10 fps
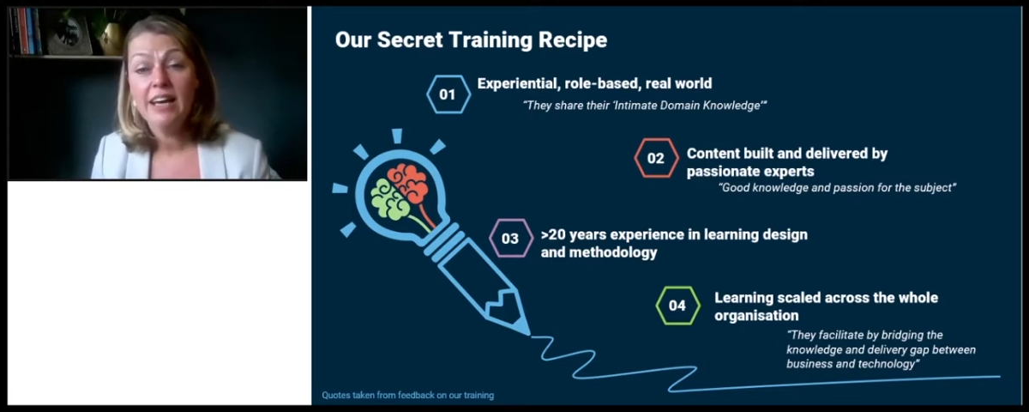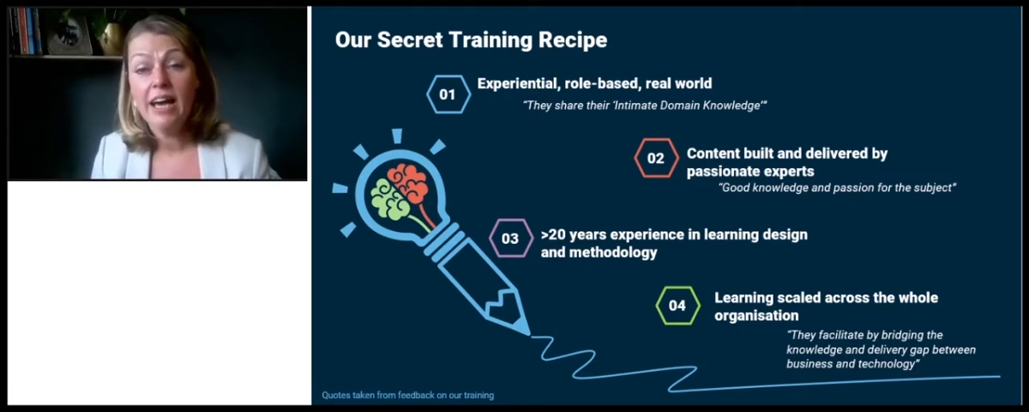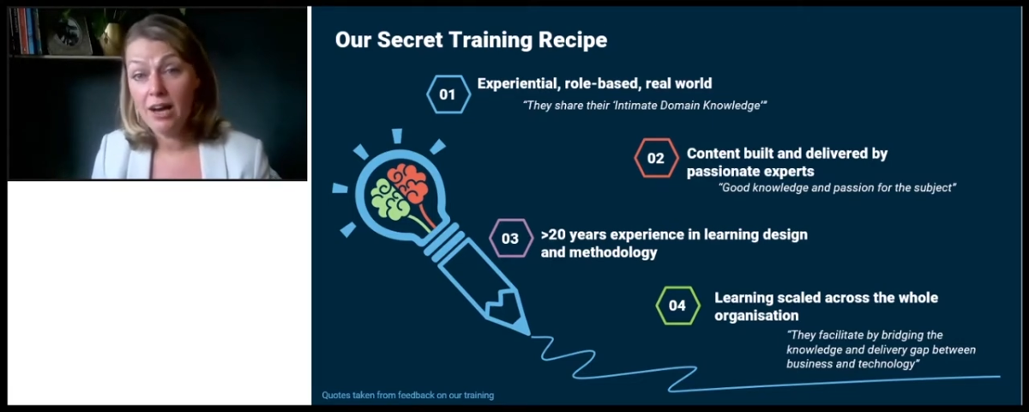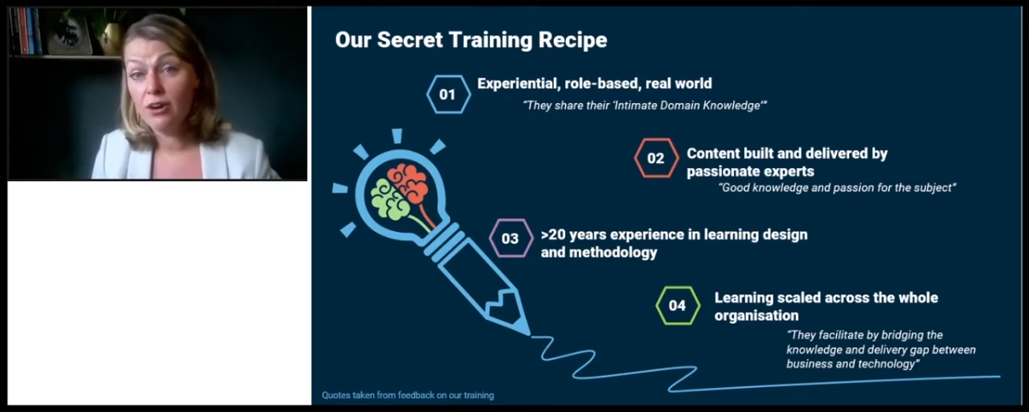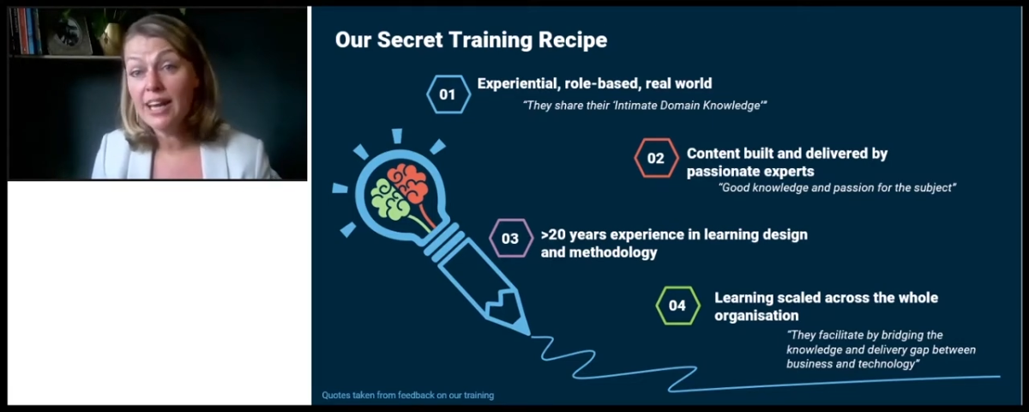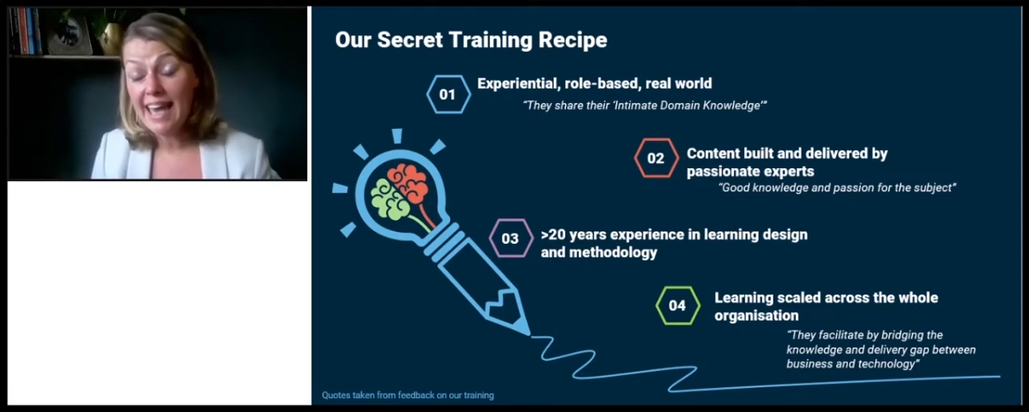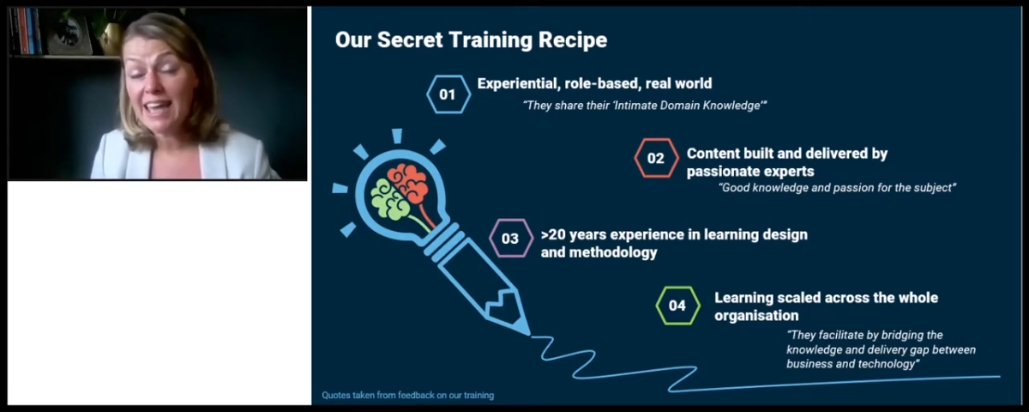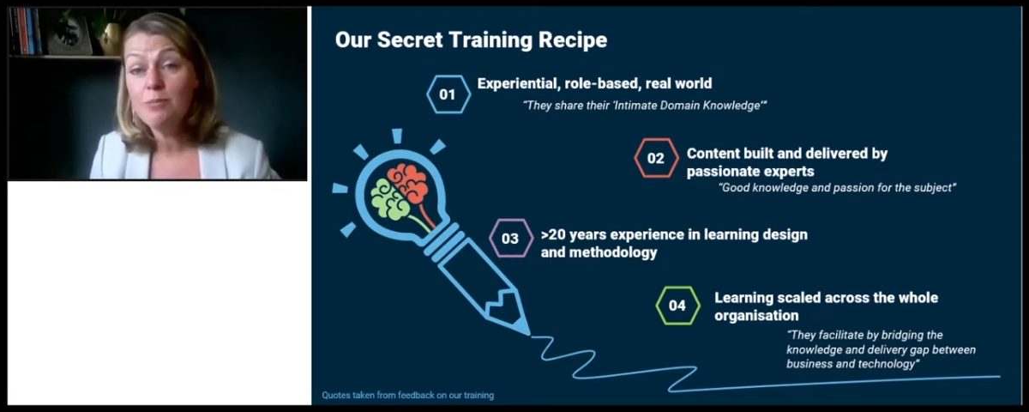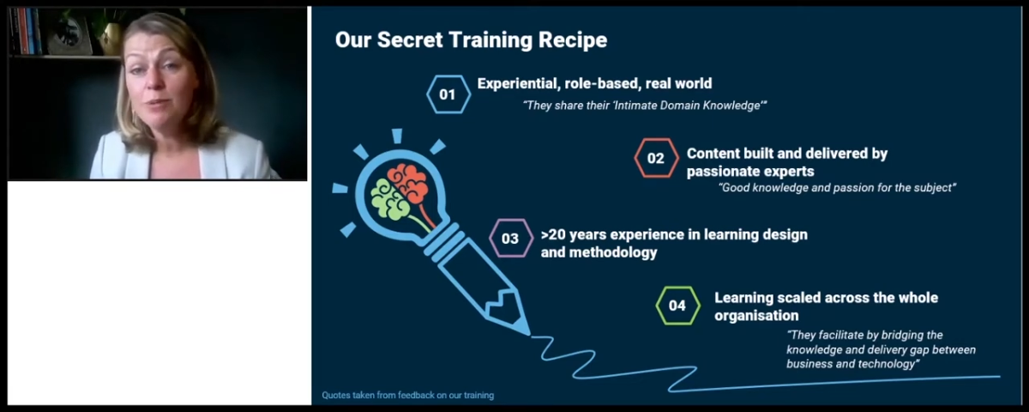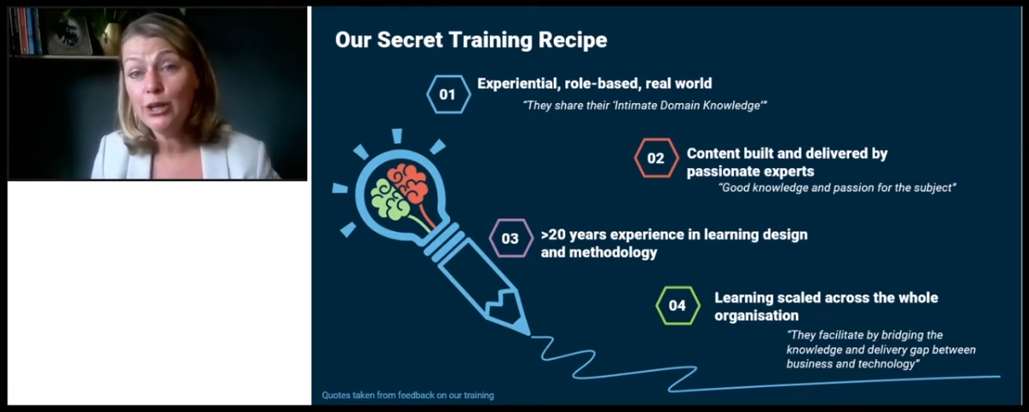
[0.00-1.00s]
our
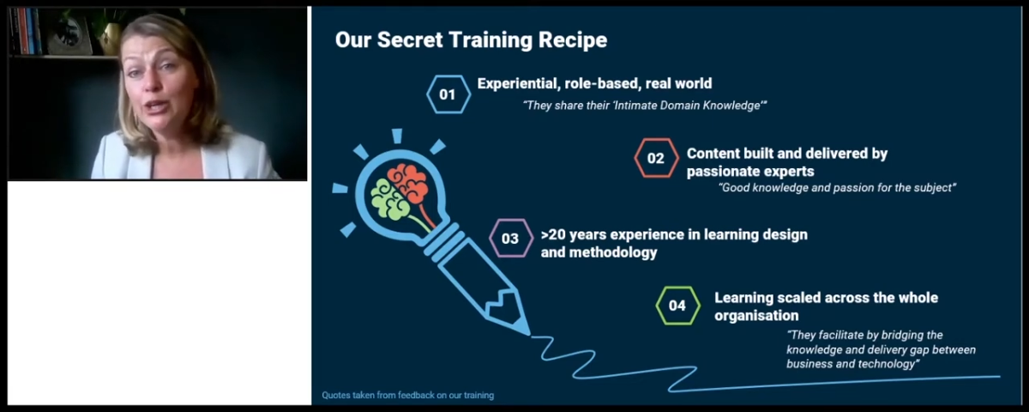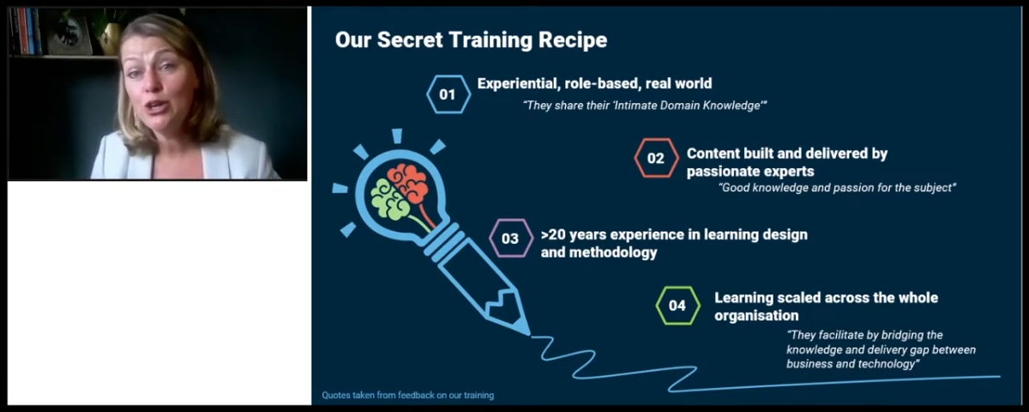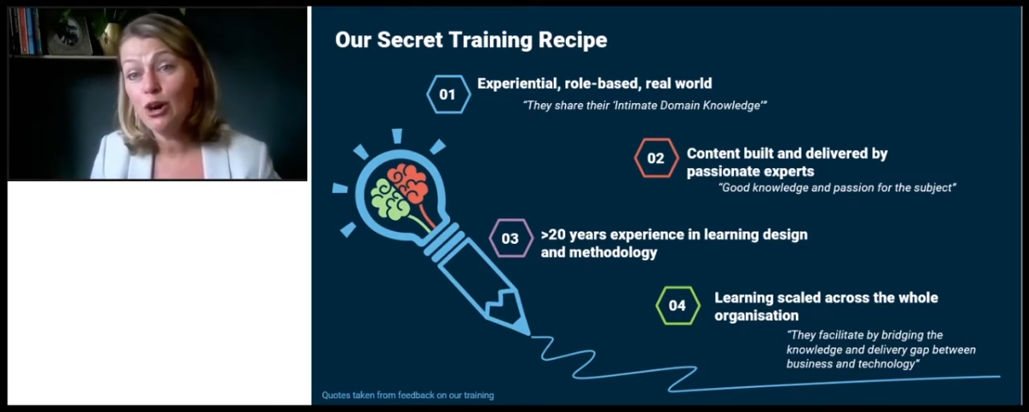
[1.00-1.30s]
Academy learning